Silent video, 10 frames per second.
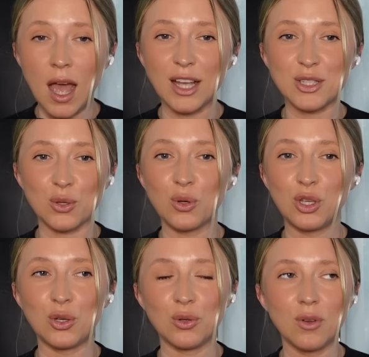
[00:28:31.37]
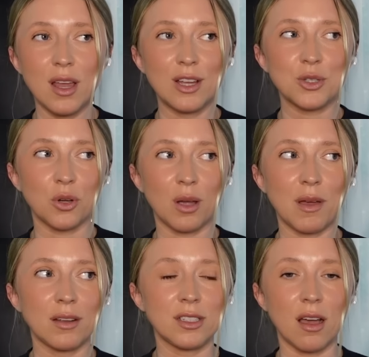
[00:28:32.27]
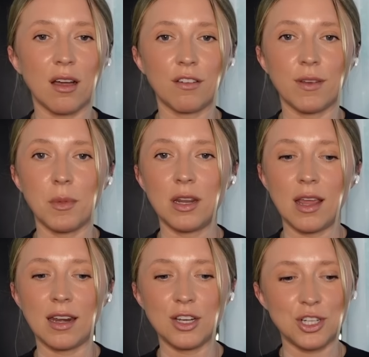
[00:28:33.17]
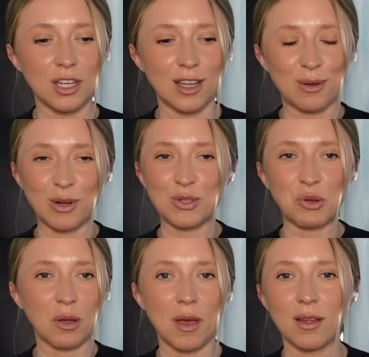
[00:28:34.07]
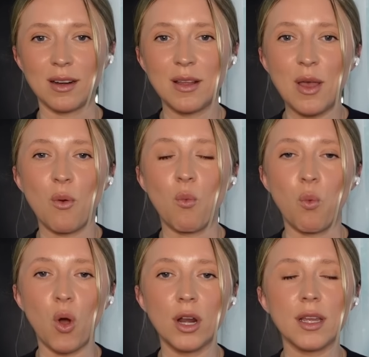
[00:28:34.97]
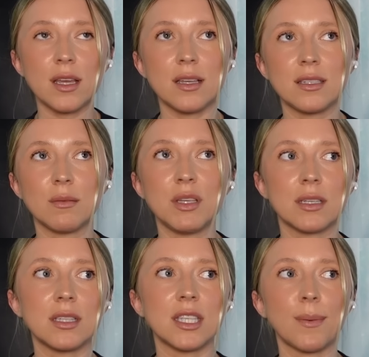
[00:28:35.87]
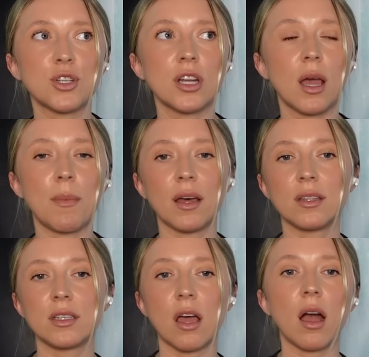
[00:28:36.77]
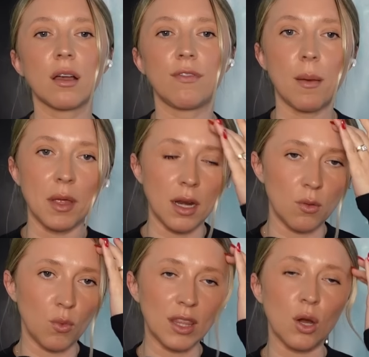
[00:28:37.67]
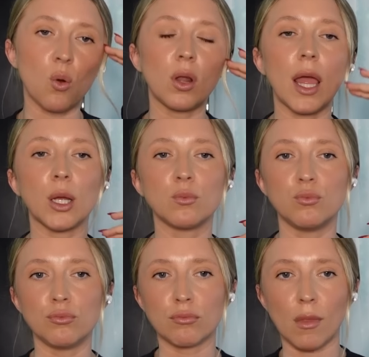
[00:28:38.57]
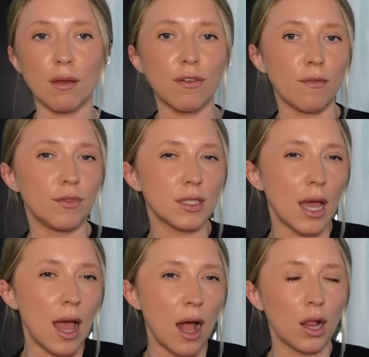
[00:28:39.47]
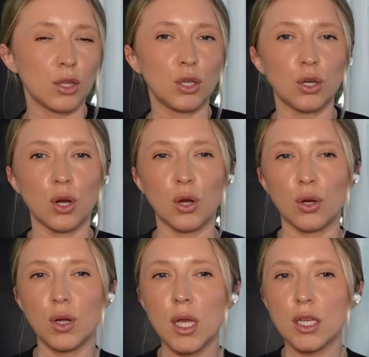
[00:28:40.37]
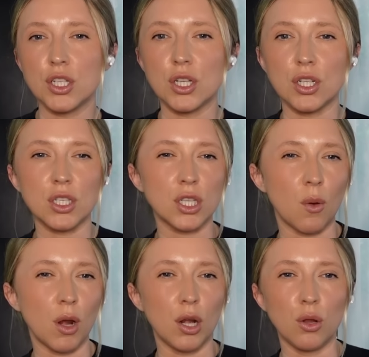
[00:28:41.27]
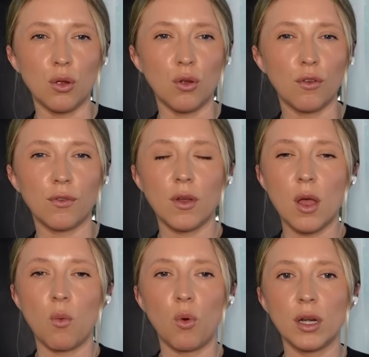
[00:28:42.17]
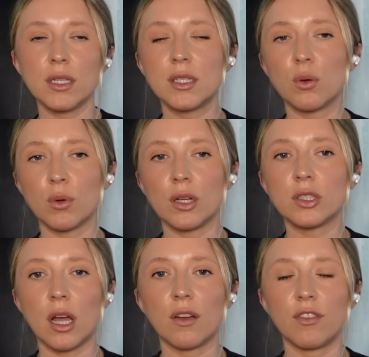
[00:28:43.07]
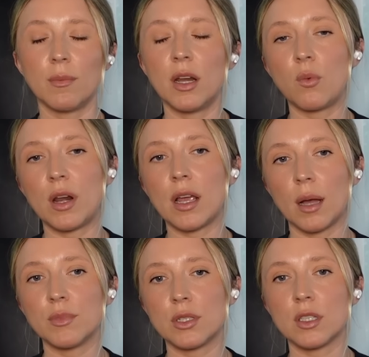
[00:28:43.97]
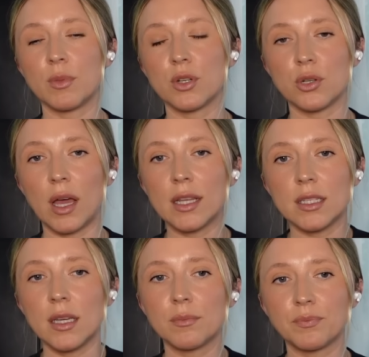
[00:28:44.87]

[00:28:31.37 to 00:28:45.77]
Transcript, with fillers: i saw you talk about dark feminine energy and i want to talk about it what is the misconception about the dark feminine when they're all like mm, femme fatale you know she's just so aloof what is the real dark feminine when it comes to spirituality